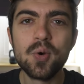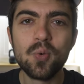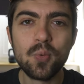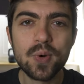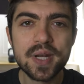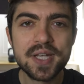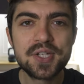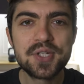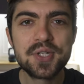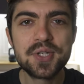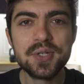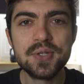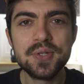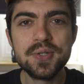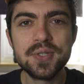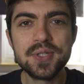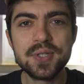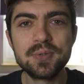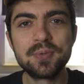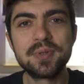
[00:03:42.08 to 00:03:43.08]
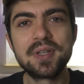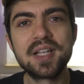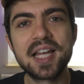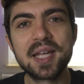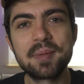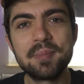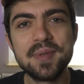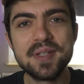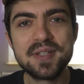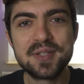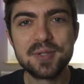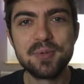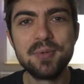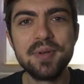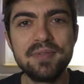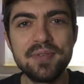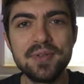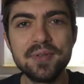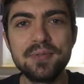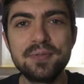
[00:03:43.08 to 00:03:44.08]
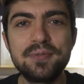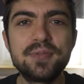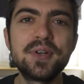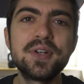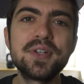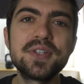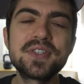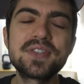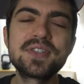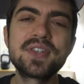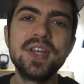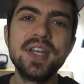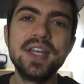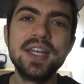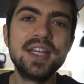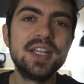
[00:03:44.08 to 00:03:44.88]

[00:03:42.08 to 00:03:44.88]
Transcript: which shoe you would like me to review first.